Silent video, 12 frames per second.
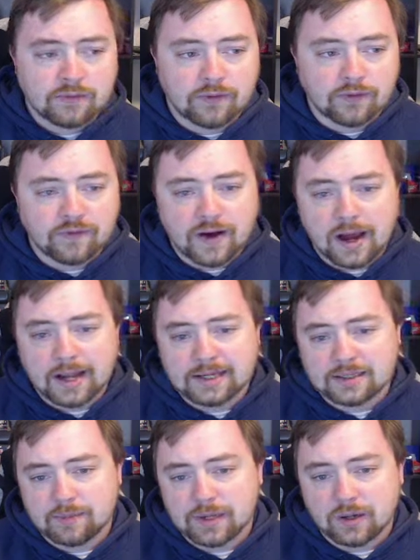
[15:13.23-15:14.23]
for Fi
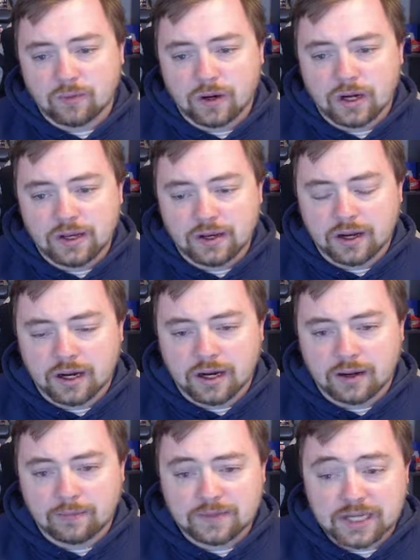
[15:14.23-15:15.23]
is a big one.
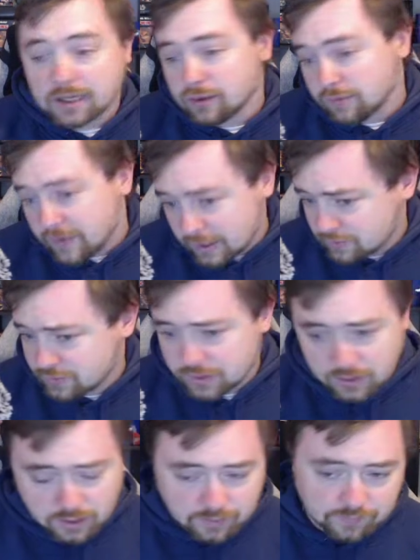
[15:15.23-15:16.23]
Tekla
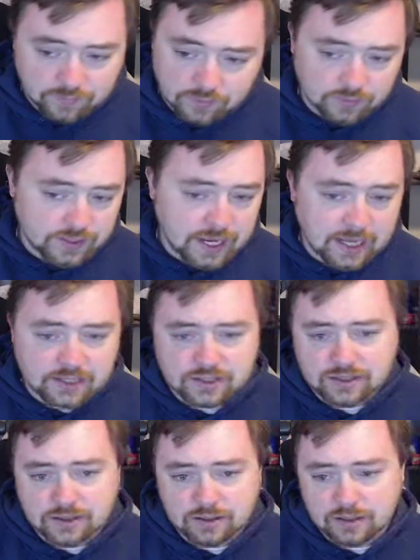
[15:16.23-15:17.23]
Foundry Heart for
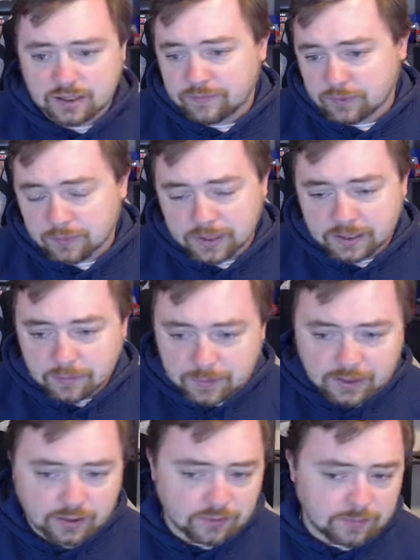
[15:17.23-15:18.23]
Dash, if you're playing the
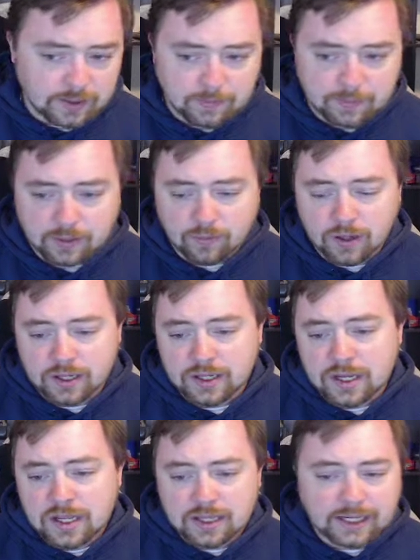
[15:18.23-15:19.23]
mirror, would be a big
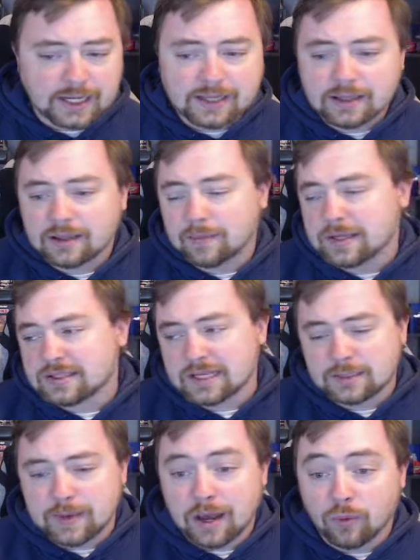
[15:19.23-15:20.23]
one. Like anything that
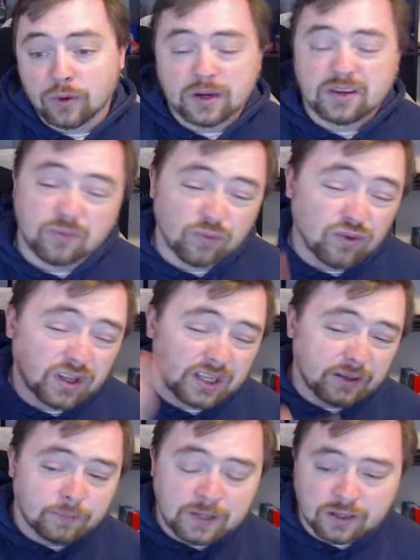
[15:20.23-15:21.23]
basically has battle one, just
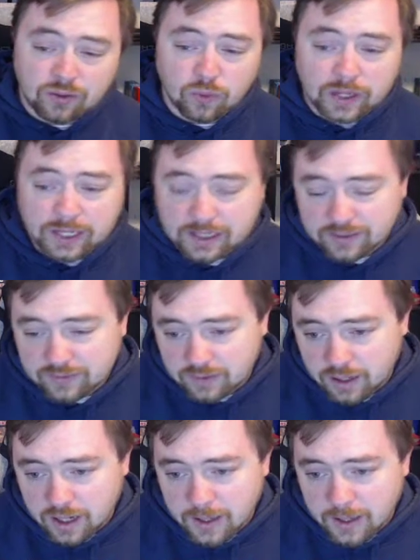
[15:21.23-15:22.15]
really be annoying against